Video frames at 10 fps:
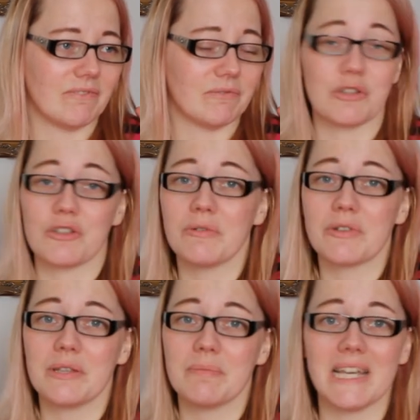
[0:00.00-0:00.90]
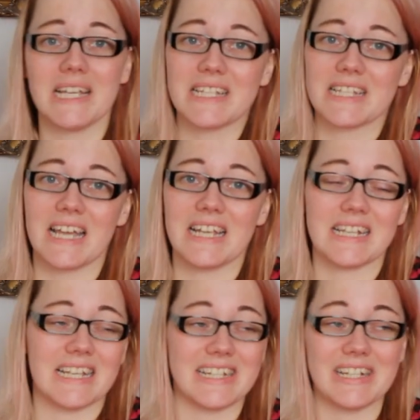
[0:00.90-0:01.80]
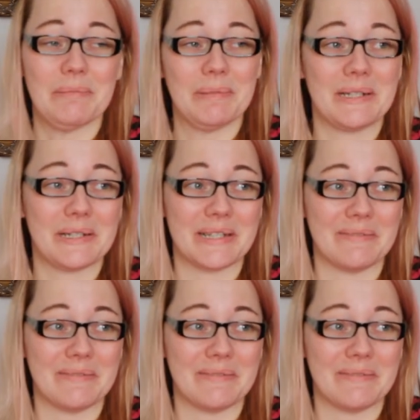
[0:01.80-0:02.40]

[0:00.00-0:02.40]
was new to the page and I got it because